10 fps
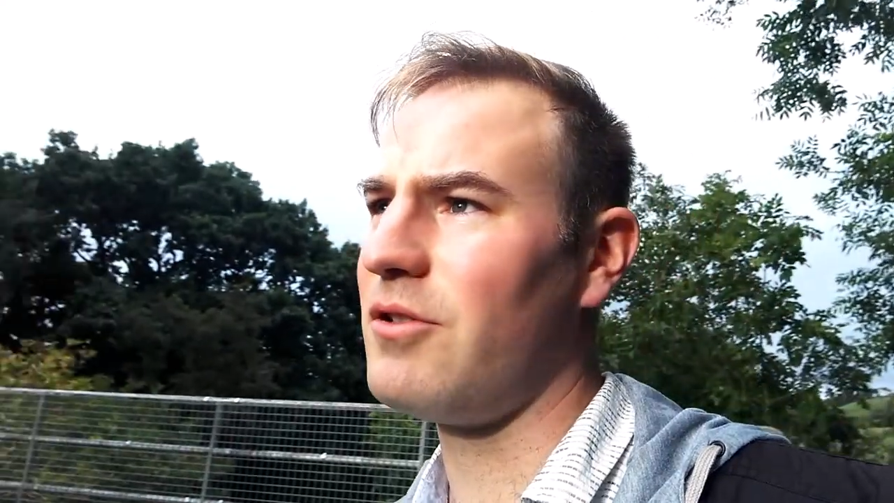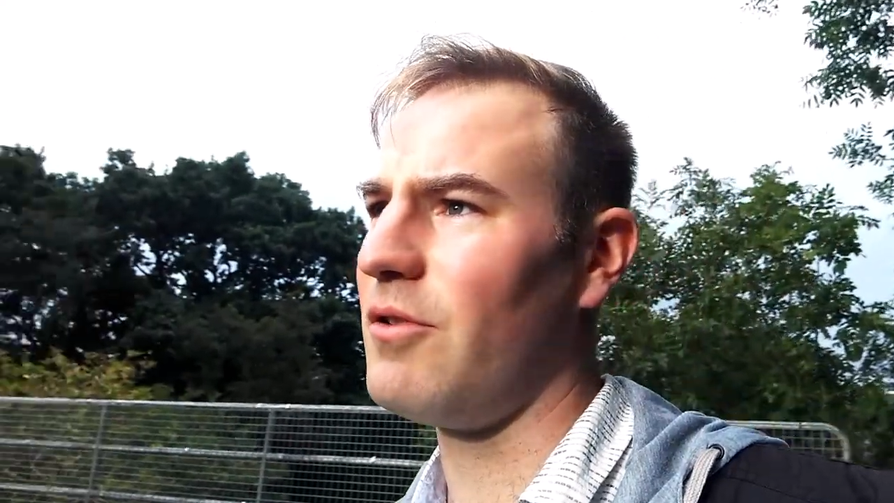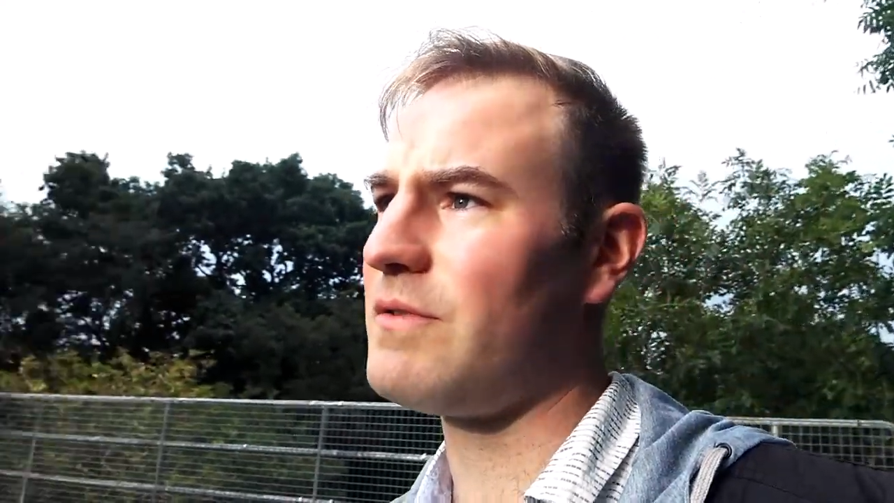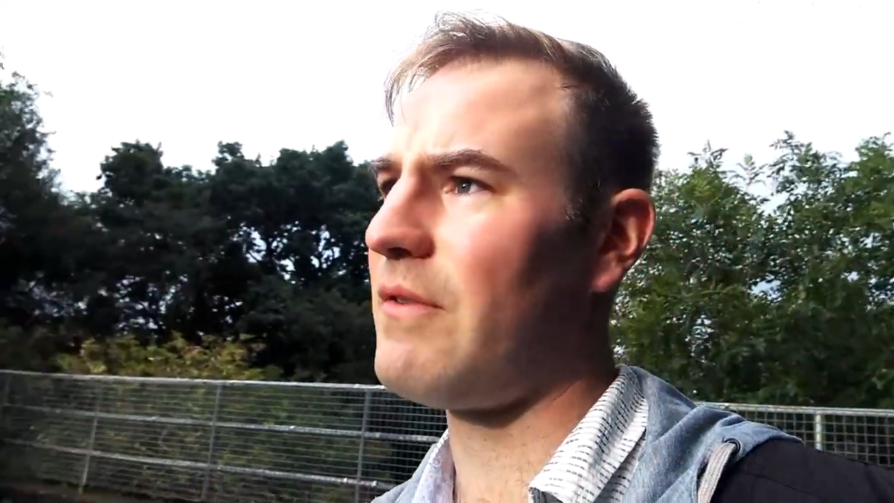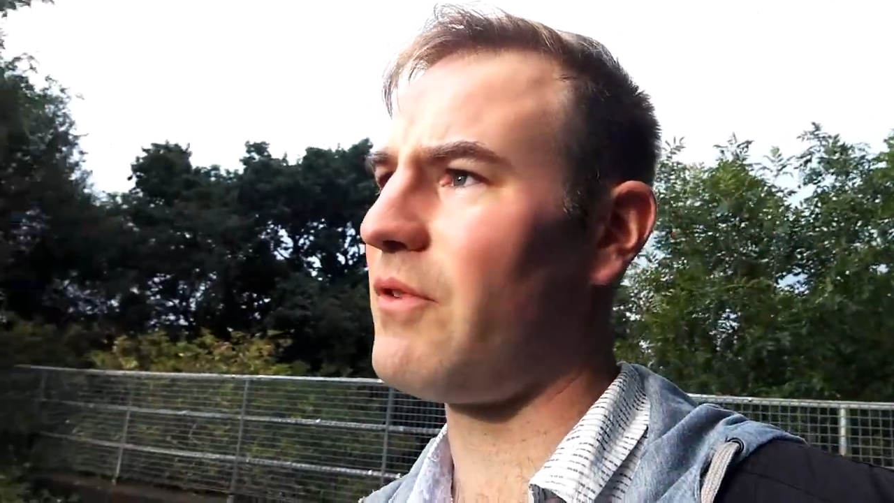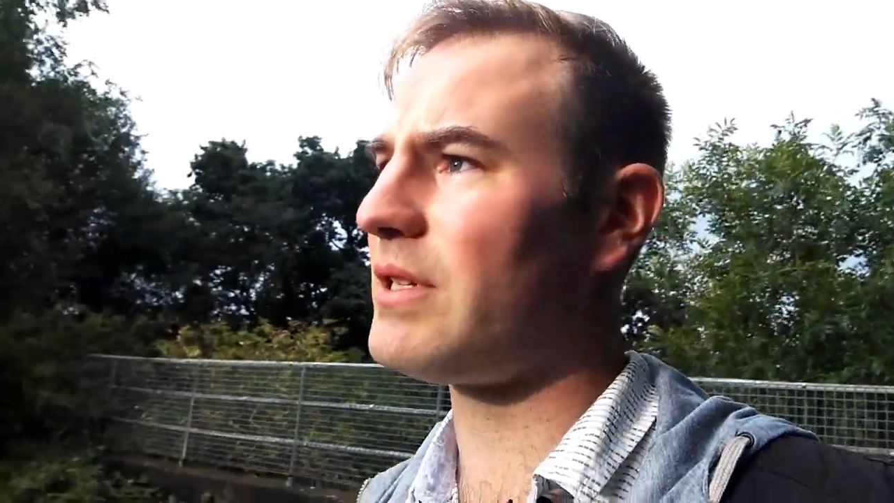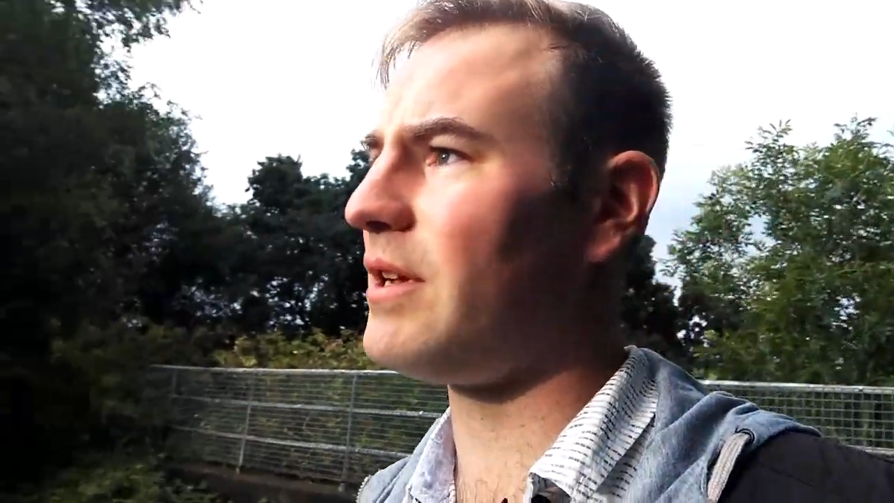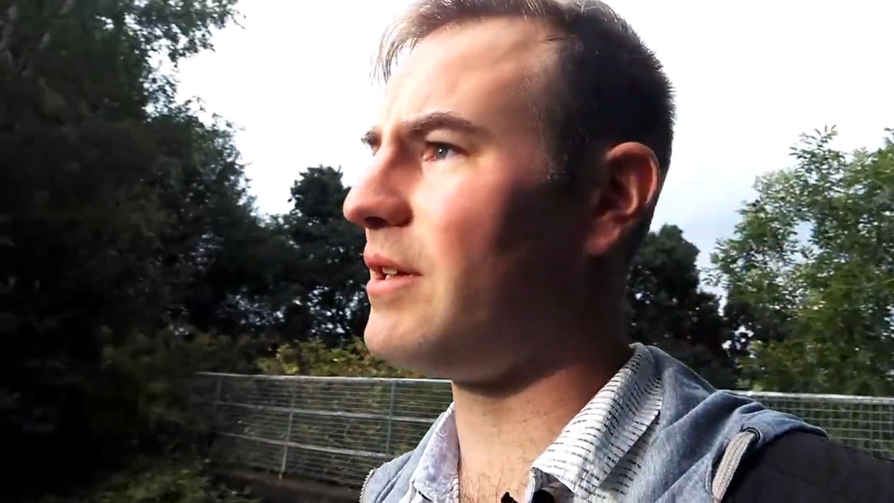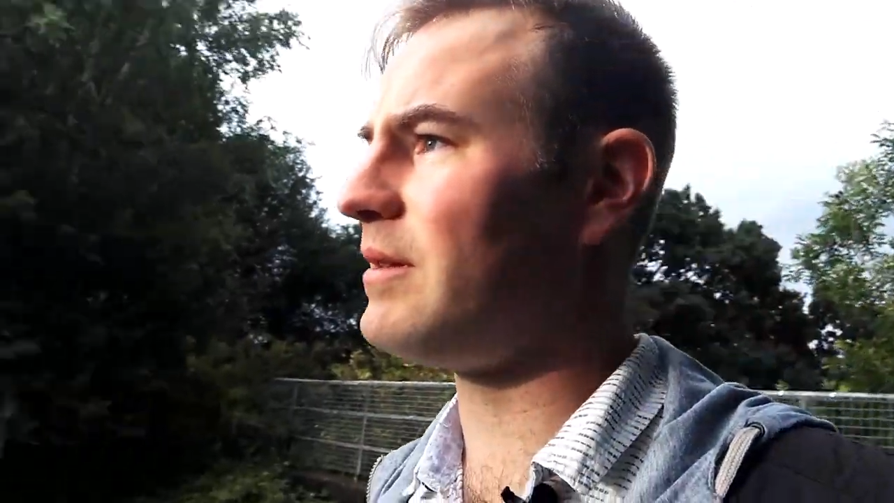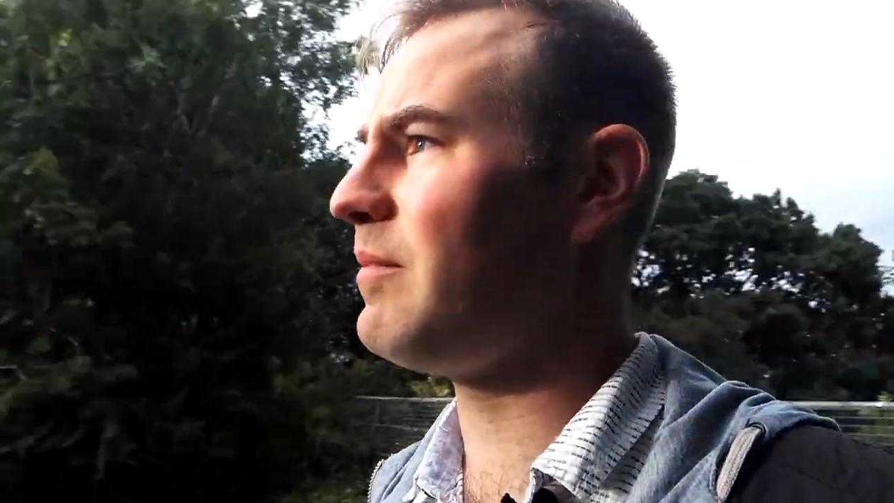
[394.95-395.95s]
lots of other
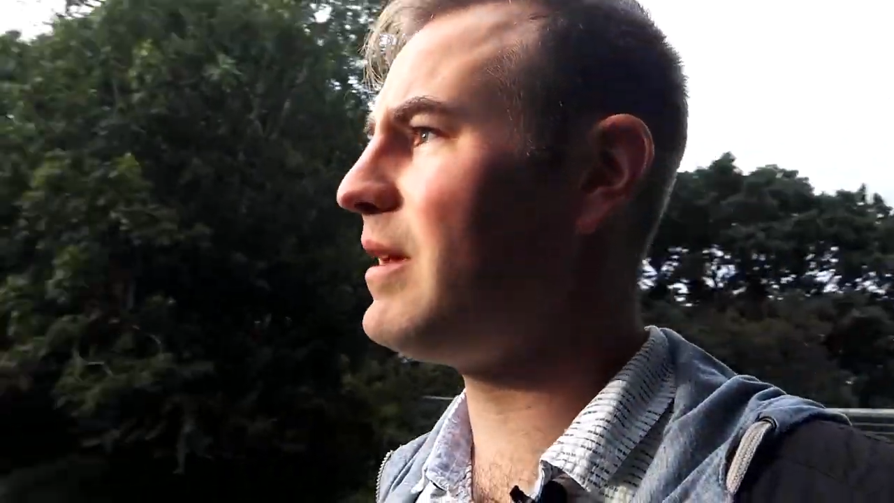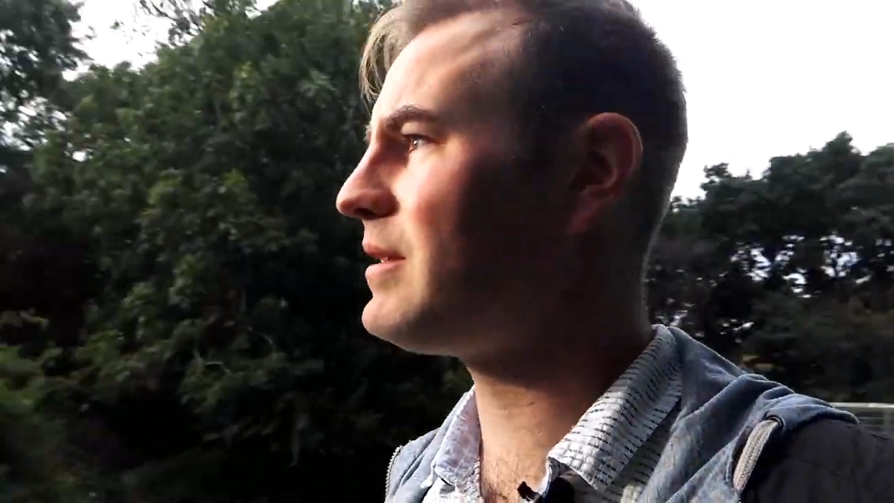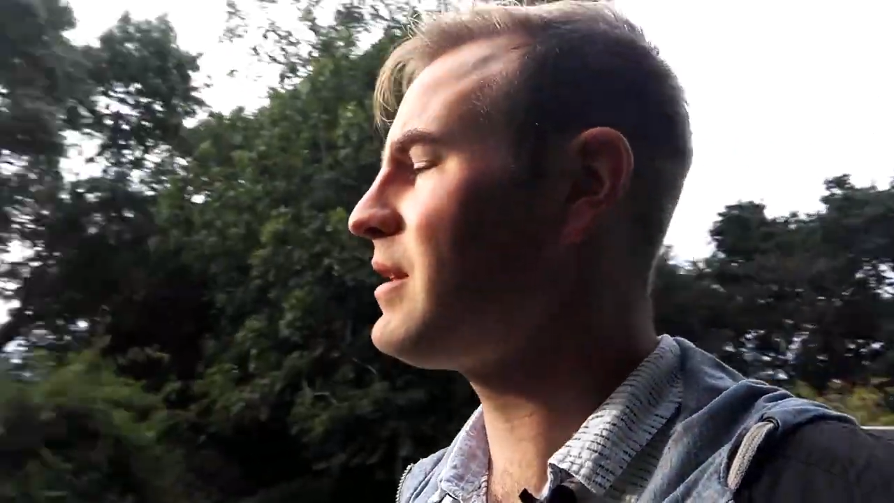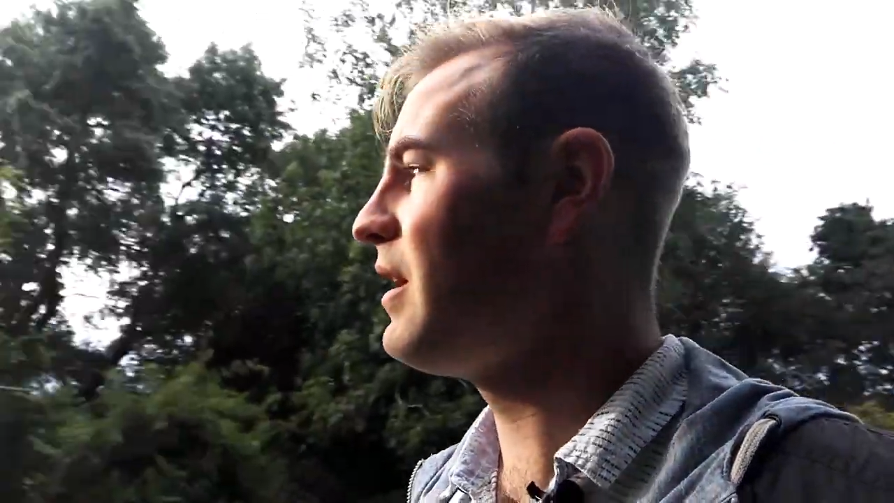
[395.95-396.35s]
exciting bits.